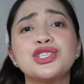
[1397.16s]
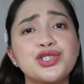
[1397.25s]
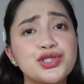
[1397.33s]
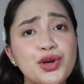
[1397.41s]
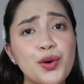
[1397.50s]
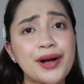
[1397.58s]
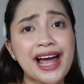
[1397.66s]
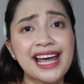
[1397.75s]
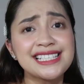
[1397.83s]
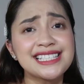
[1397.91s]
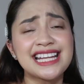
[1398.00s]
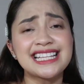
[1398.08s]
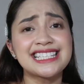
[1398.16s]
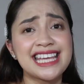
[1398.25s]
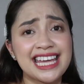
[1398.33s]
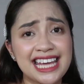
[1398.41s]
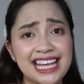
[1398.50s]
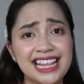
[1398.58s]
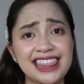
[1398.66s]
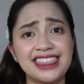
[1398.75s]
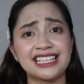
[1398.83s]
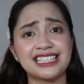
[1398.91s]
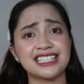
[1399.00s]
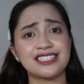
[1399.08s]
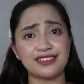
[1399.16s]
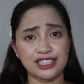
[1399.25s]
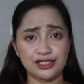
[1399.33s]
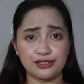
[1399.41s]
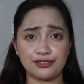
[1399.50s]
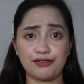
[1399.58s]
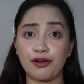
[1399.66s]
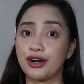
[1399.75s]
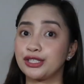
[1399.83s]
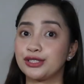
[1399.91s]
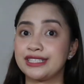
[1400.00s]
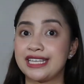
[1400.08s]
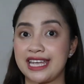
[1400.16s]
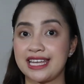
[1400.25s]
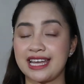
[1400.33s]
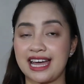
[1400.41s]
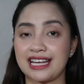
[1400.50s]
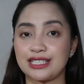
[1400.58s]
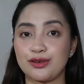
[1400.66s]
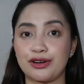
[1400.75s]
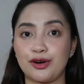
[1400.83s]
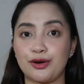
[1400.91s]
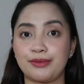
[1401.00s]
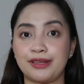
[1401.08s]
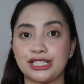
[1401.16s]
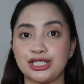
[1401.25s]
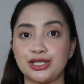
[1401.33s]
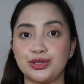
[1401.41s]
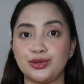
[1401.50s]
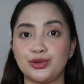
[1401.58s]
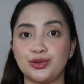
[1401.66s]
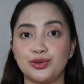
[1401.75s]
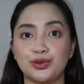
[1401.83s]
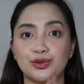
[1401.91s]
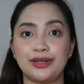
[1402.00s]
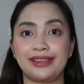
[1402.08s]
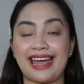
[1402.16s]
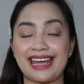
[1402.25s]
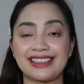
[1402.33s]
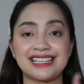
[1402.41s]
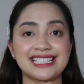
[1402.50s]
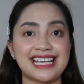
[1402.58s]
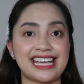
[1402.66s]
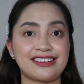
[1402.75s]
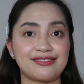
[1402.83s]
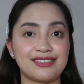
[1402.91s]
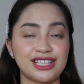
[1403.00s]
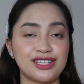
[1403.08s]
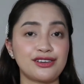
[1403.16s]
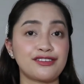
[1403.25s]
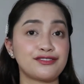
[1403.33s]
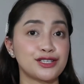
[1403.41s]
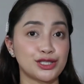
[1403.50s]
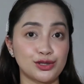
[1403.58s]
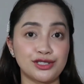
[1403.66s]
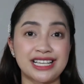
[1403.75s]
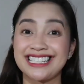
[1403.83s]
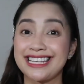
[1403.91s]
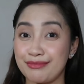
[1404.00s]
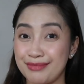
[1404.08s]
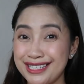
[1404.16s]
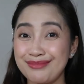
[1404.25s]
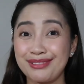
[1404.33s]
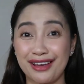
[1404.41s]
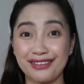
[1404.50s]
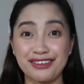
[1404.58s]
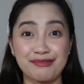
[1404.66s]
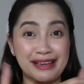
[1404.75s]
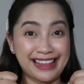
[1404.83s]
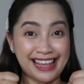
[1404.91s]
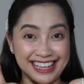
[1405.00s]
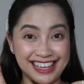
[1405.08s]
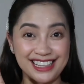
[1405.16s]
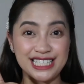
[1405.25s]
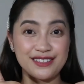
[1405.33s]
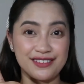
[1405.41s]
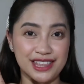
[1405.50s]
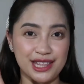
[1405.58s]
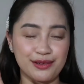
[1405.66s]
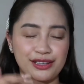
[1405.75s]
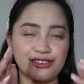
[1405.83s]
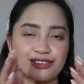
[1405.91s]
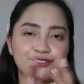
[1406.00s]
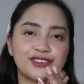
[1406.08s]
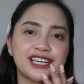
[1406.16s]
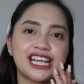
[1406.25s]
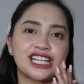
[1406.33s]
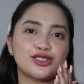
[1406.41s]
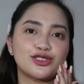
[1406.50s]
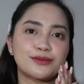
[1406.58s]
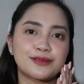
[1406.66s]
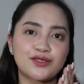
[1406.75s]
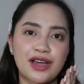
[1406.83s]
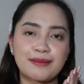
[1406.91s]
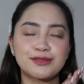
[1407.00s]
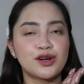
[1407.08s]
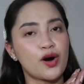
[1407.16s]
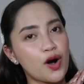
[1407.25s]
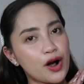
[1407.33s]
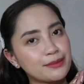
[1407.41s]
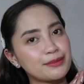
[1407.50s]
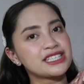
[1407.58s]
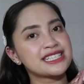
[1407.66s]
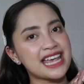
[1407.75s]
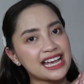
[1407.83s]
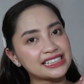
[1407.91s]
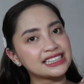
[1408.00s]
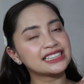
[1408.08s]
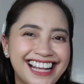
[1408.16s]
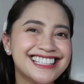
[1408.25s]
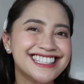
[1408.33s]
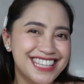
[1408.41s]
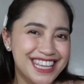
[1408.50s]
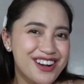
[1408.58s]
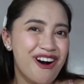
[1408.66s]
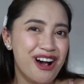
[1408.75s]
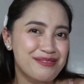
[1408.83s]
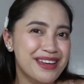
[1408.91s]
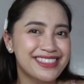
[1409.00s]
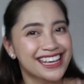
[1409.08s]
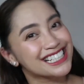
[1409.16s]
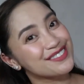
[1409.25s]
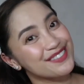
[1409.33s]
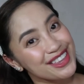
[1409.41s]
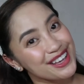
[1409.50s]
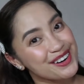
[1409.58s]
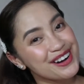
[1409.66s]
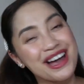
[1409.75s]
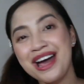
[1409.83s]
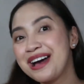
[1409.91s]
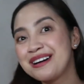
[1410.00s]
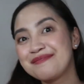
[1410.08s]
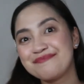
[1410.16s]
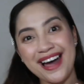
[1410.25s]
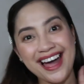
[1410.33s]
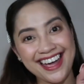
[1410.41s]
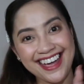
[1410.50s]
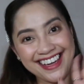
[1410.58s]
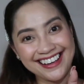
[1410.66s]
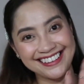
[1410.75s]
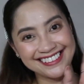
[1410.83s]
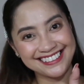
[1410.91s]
So, guys, that's it. That's the video for today, guys. So, I hope that you like this kind of video. If you do, just give me some loving by liking this video. And don't forget to subscribe on my channel. I'll see you on my next video. Bye!